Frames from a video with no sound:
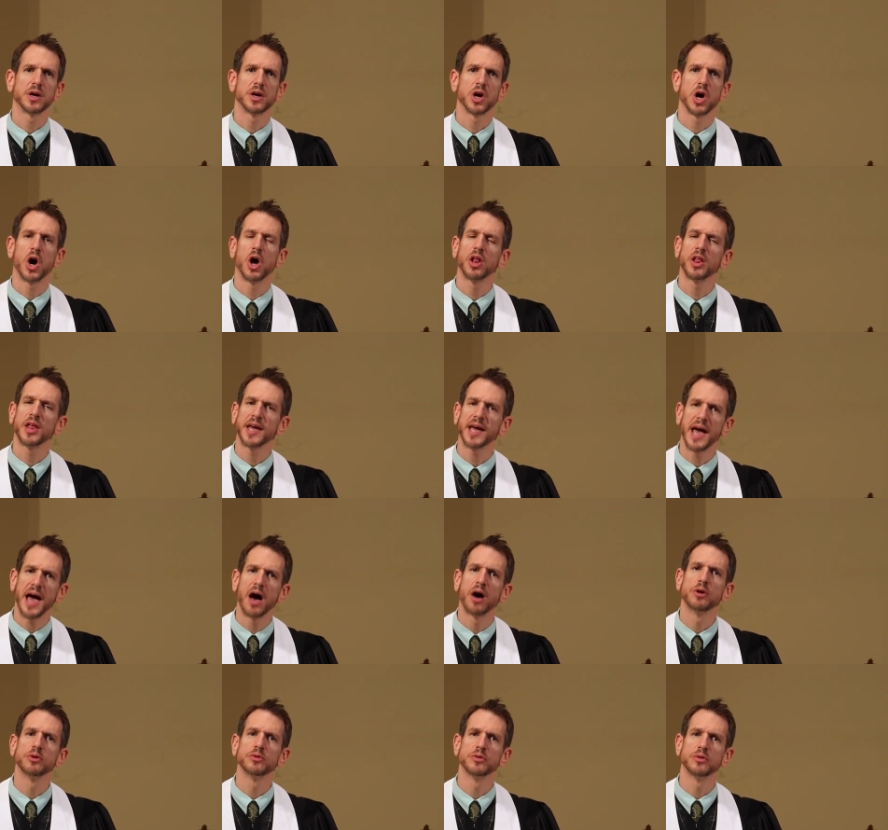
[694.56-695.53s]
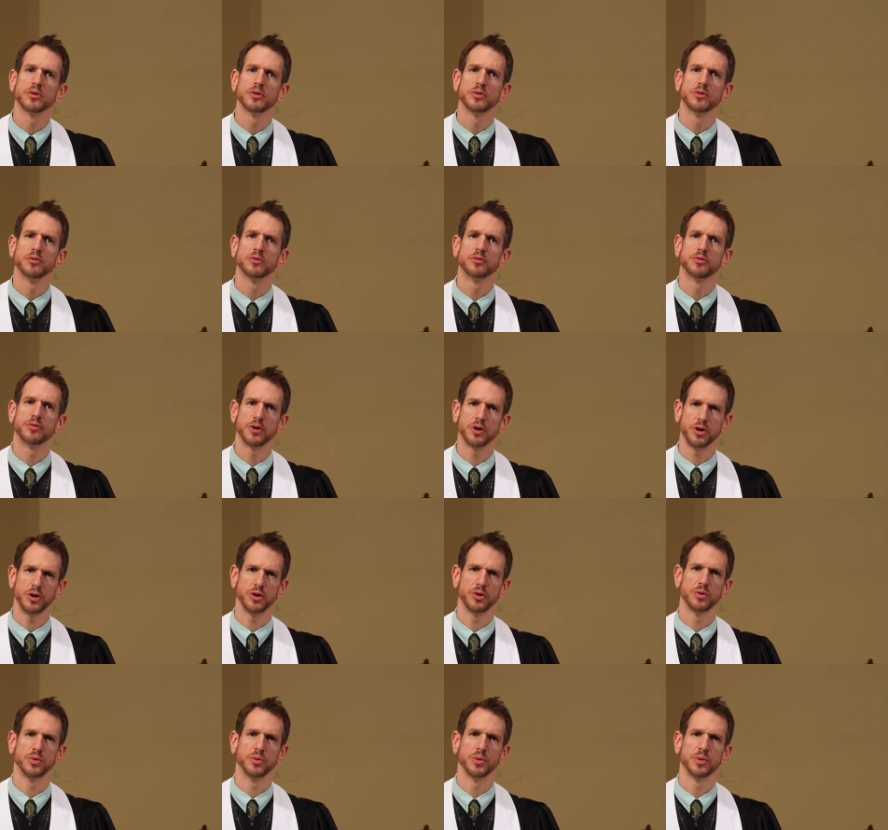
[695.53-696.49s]
calling out for
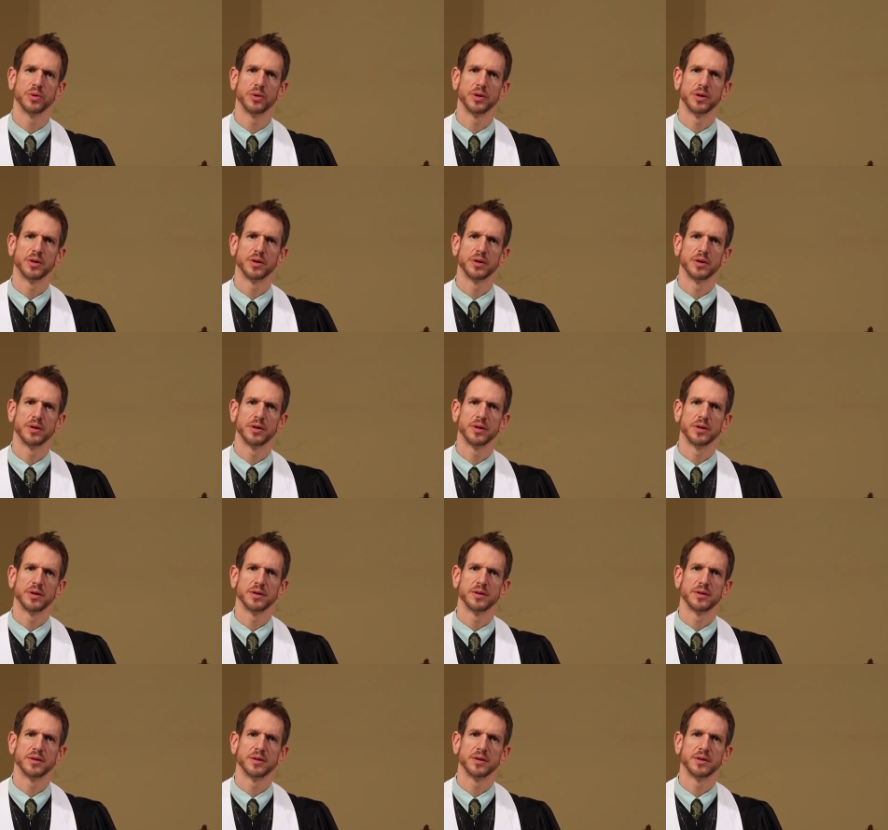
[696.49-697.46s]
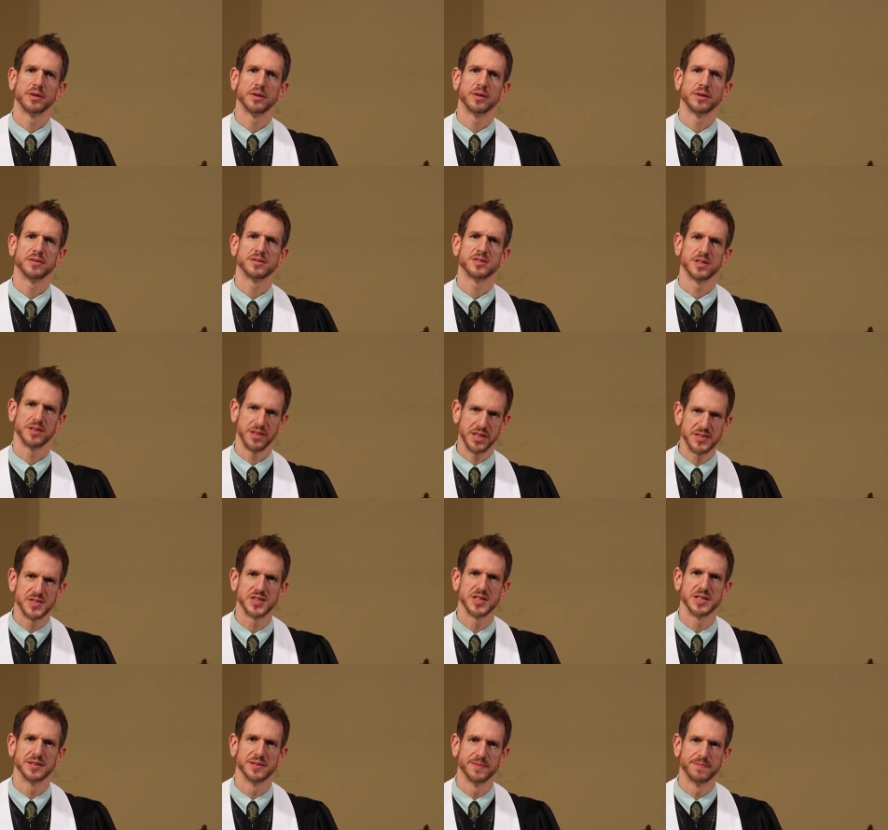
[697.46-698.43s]
you to
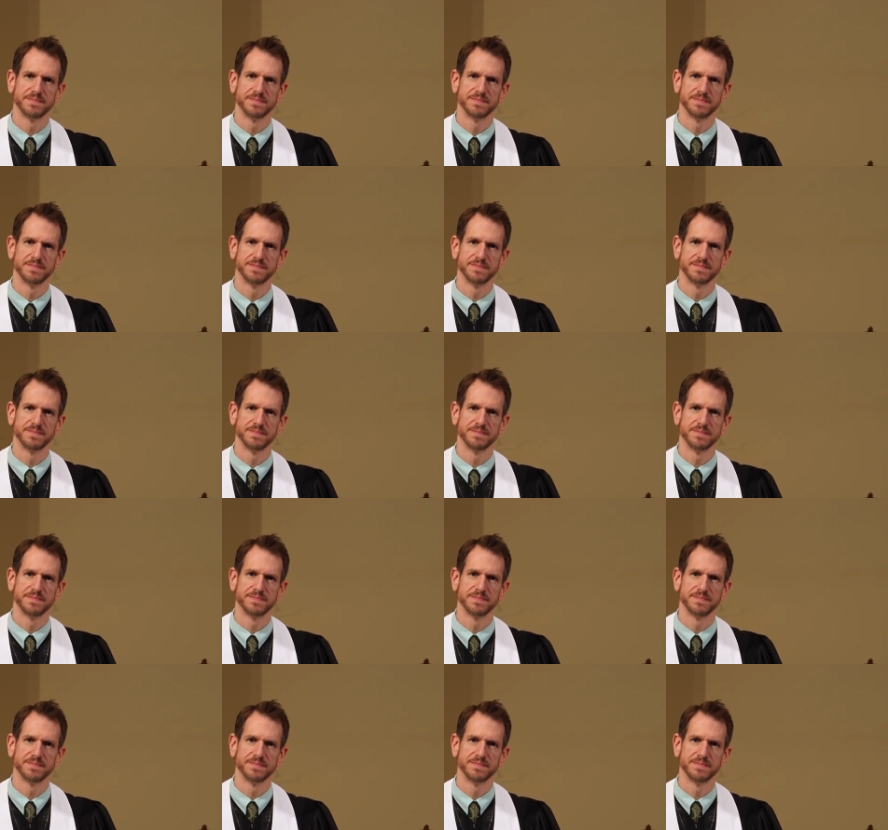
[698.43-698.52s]
listen.